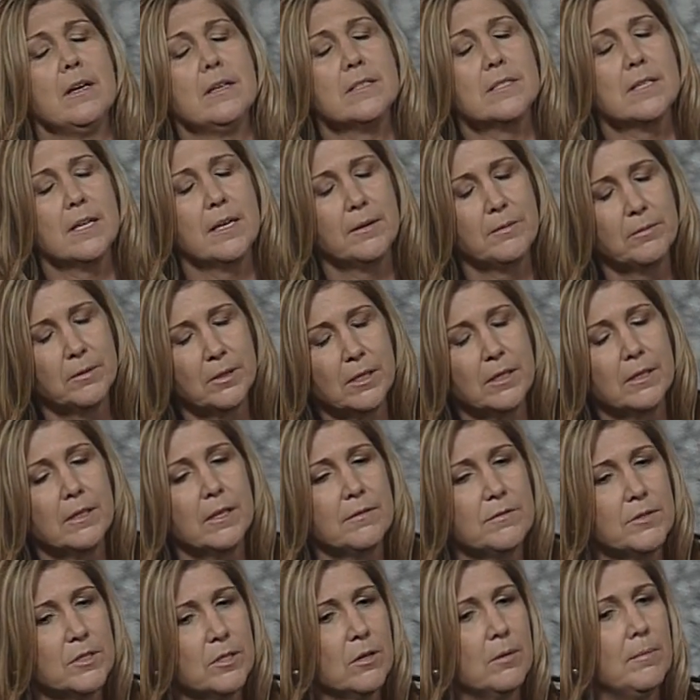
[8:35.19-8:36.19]
I said, I'd really
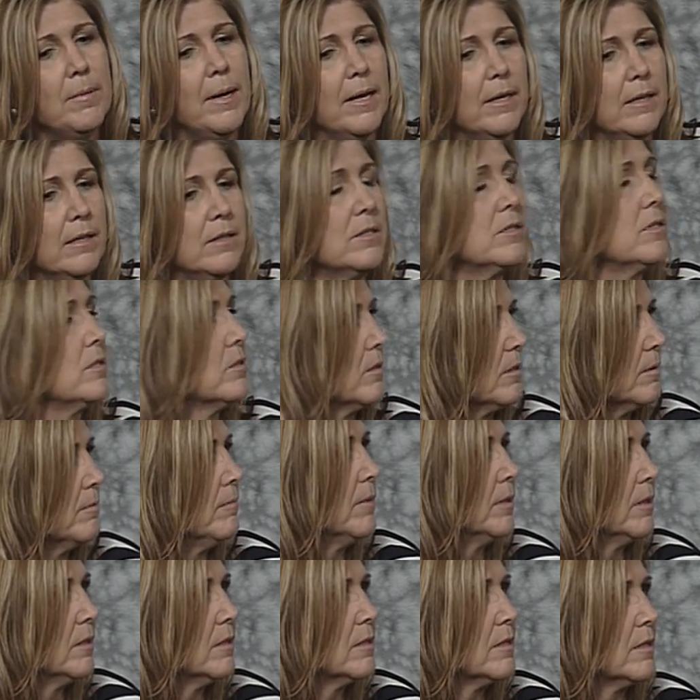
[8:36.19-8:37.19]
love to go back into the
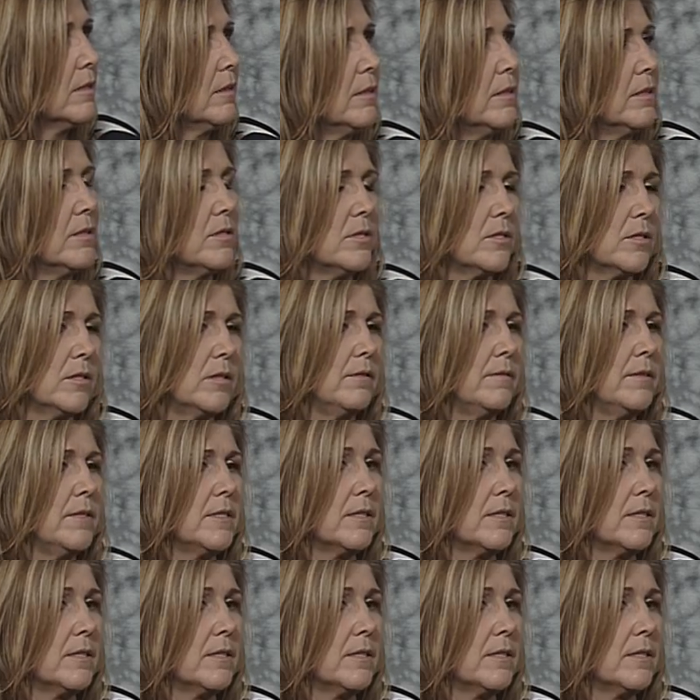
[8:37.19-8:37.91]
military and serve.